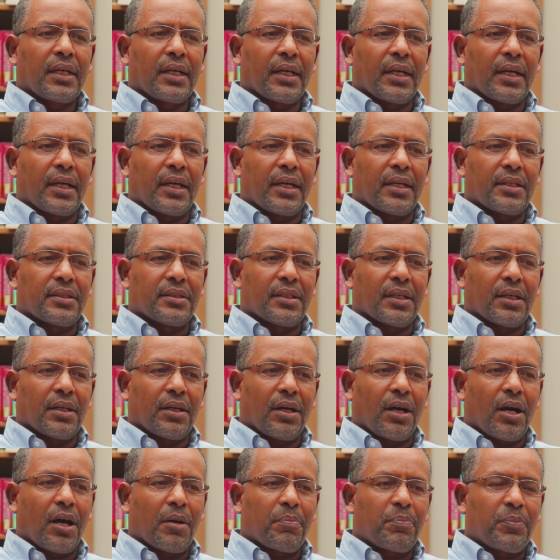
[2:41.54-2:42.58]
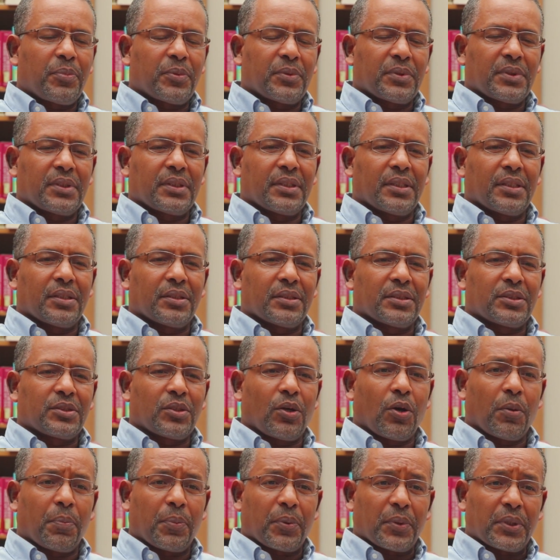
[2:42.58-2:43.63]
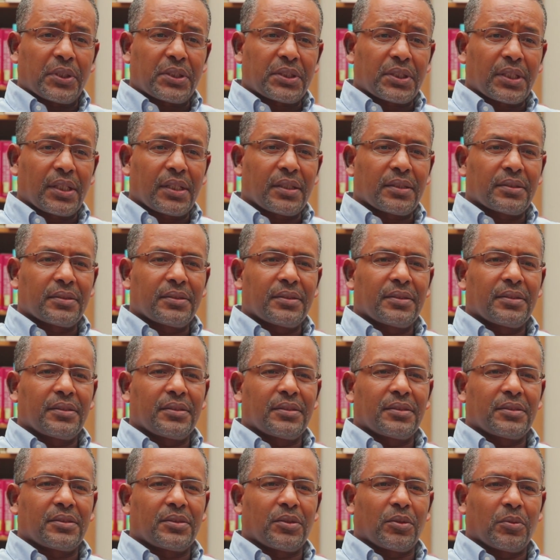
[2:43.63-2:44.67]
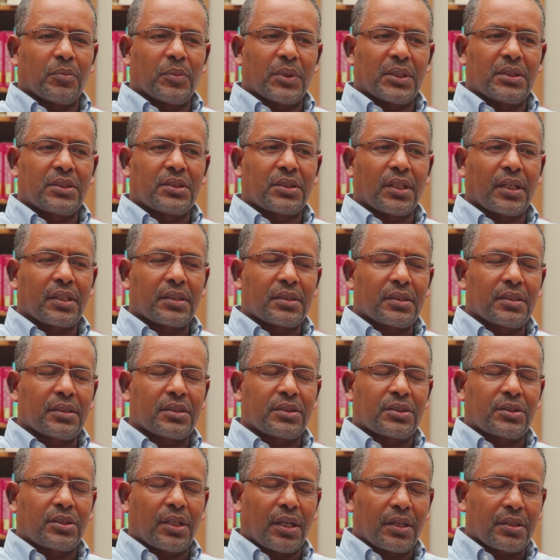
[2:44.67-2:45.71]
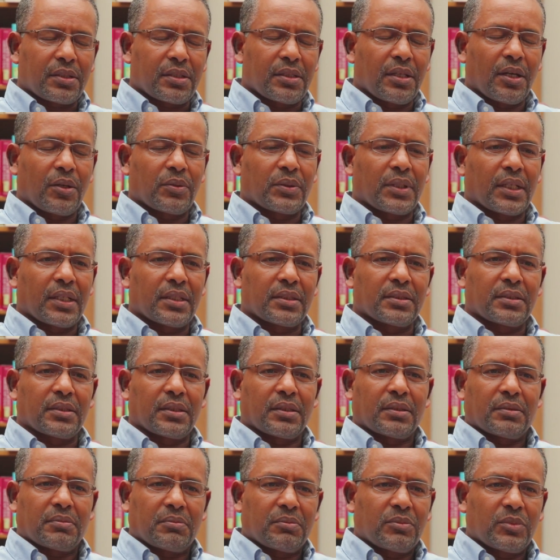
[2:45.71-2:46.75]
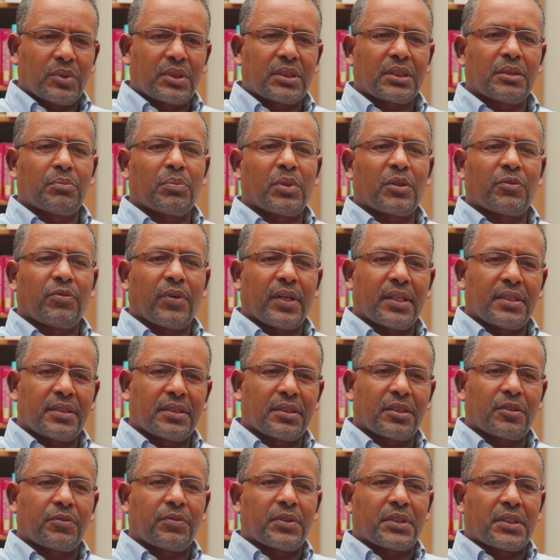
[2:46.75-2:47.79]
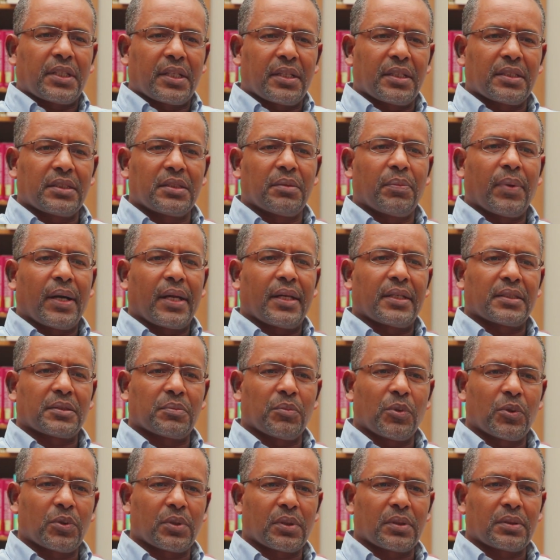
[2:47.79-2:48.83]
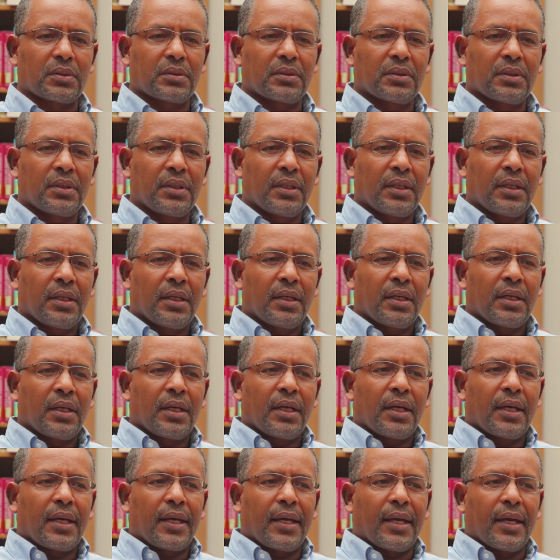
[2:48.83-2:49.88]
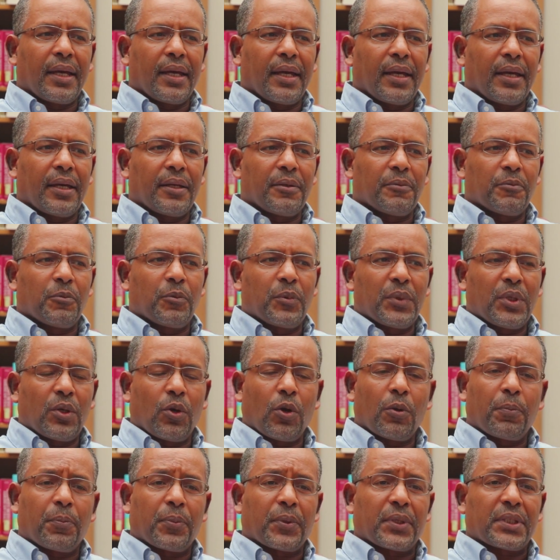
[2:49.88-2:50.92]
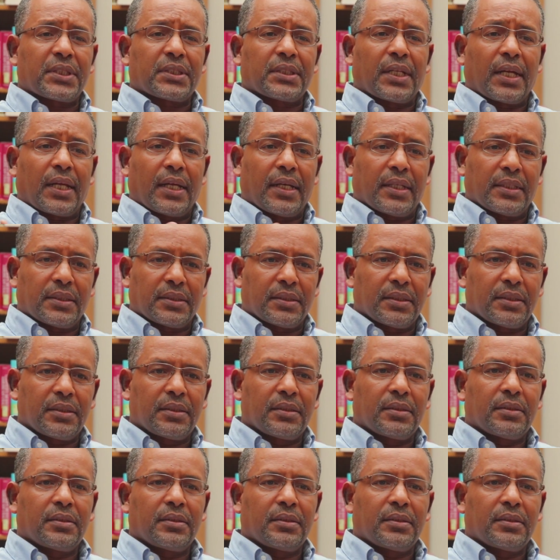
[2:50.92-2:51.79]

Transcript: And app is operational. So it start, started out as a Simplified Surface Energy Balance model. And we operationalized it,